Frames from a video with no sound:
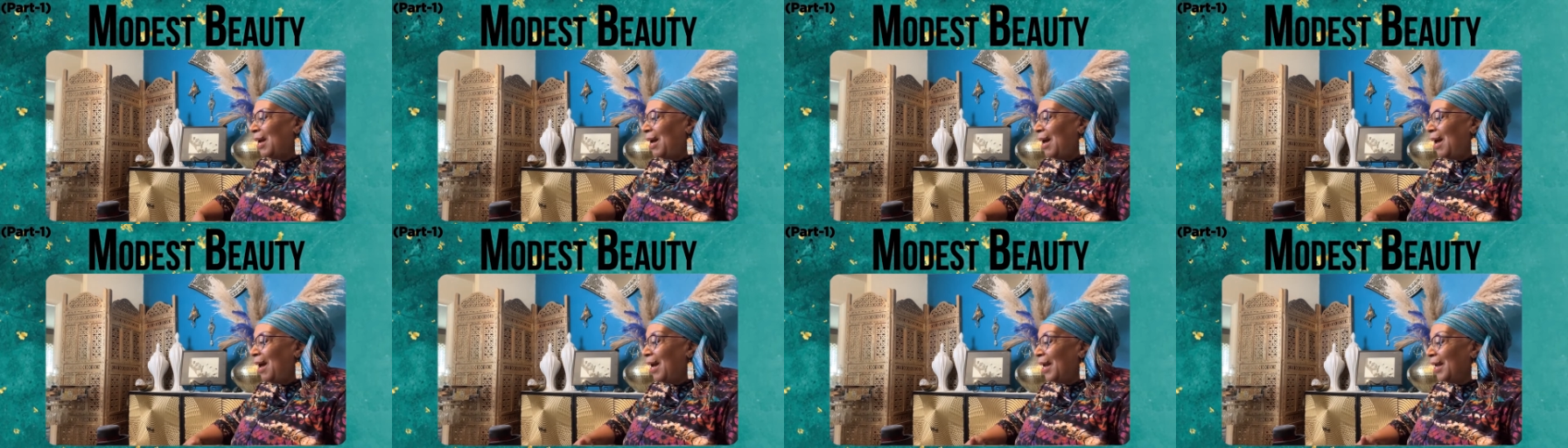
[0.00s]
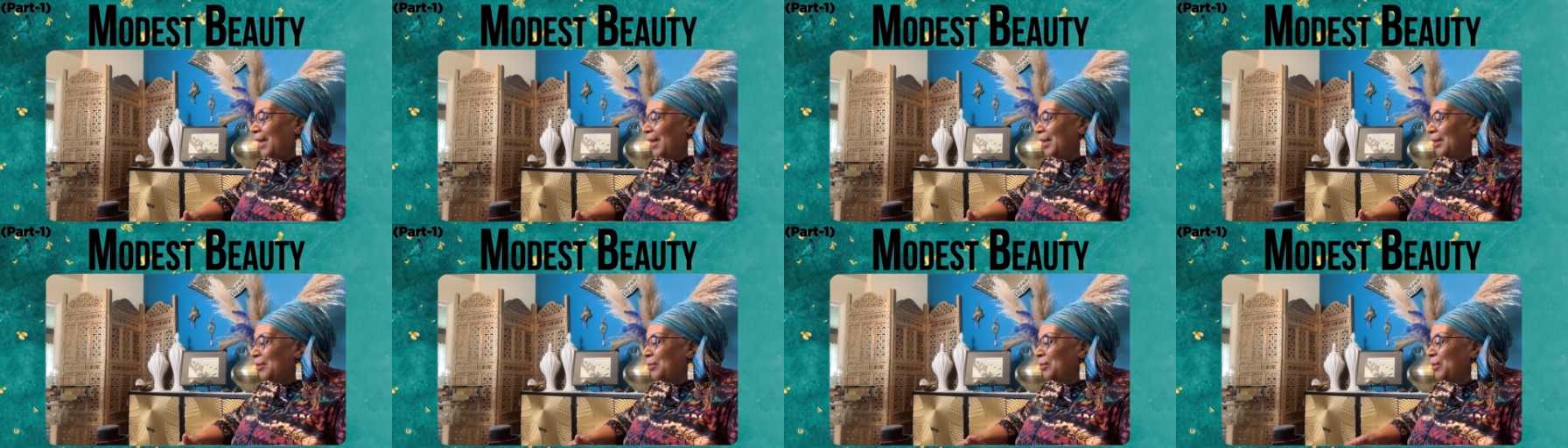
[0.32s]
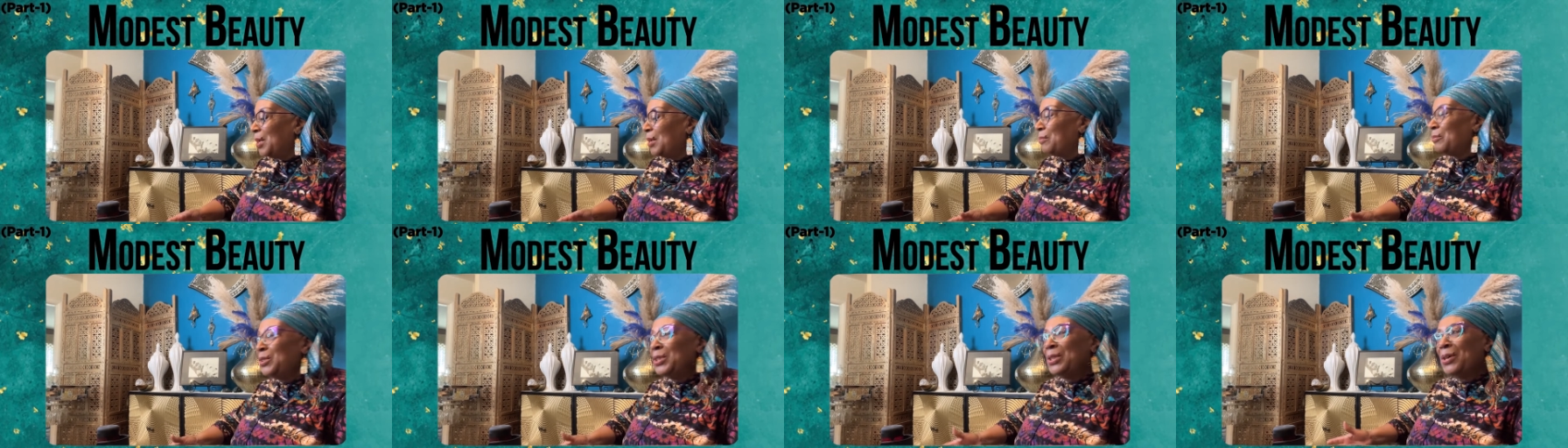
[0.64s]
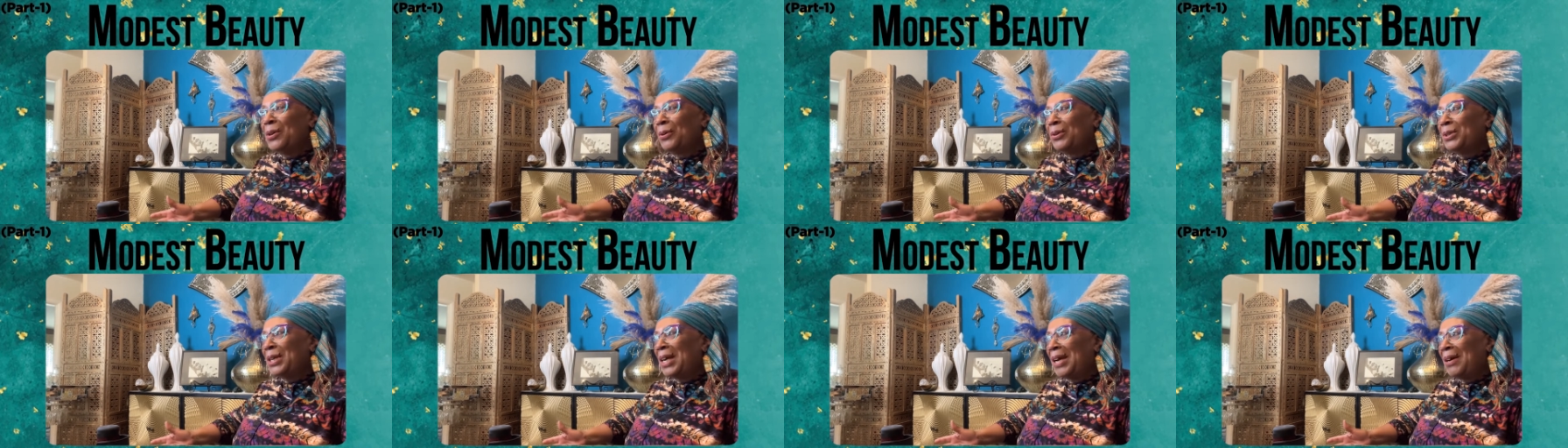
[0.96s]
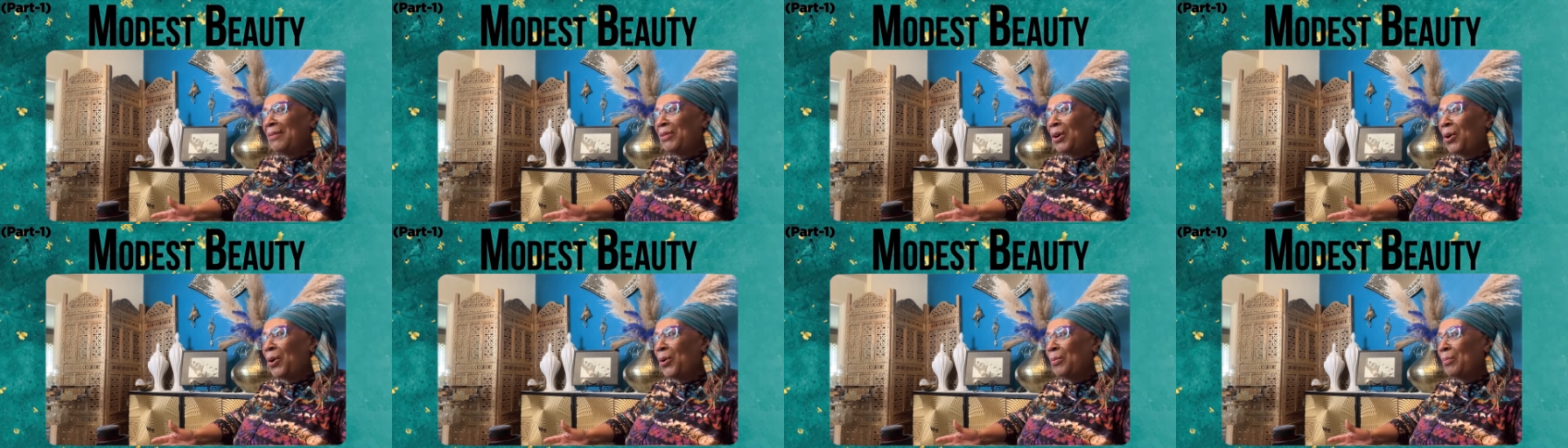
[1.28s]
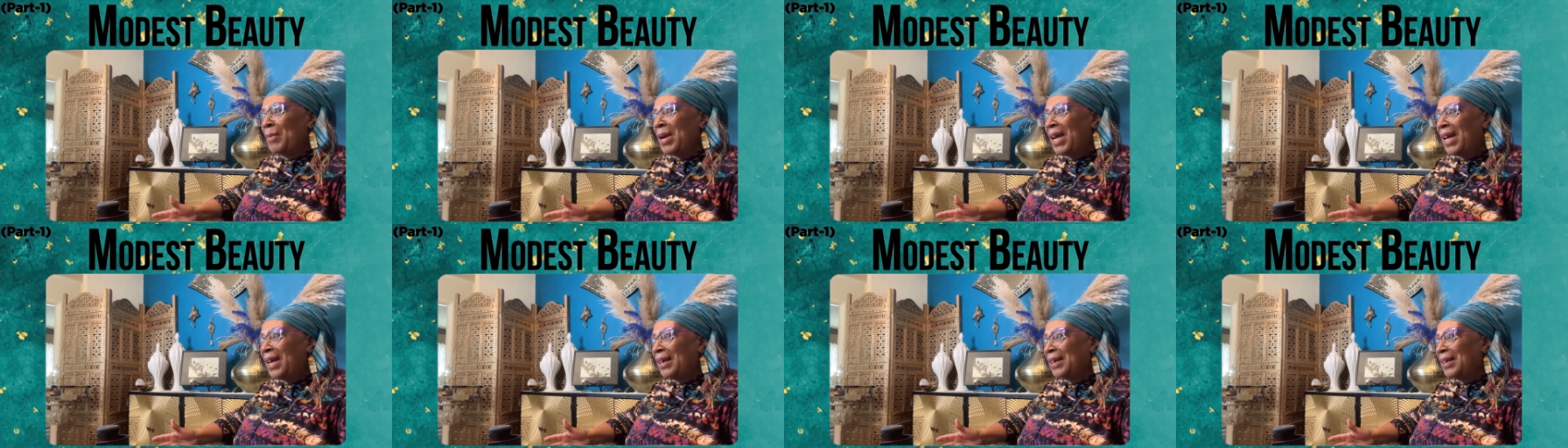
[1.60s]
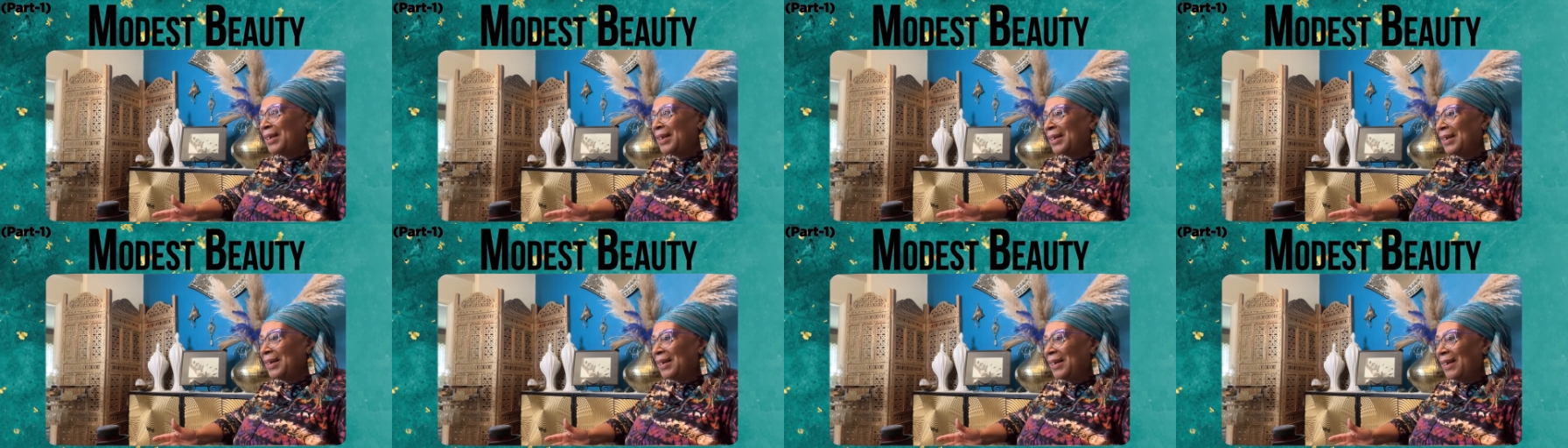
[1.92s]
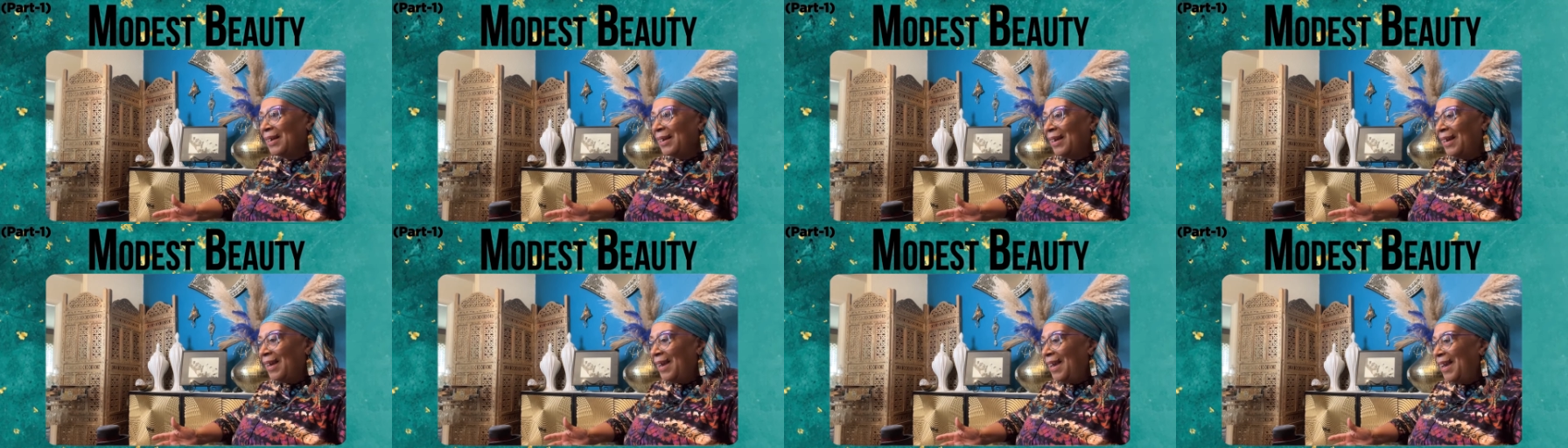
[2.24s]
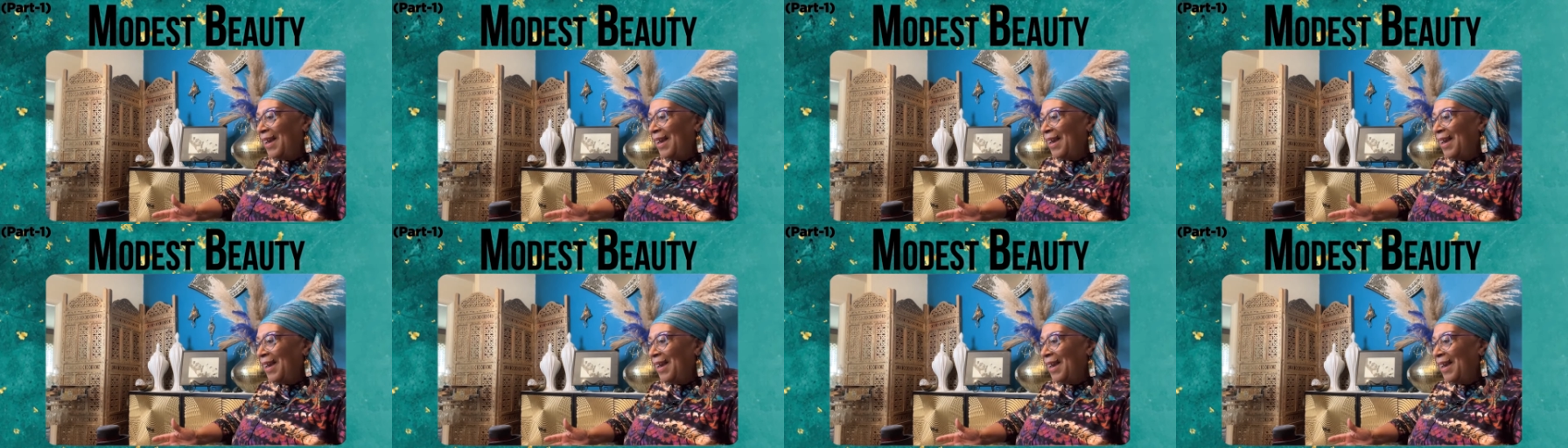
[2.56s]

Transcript: I and you know you have home ec, mm-hmm.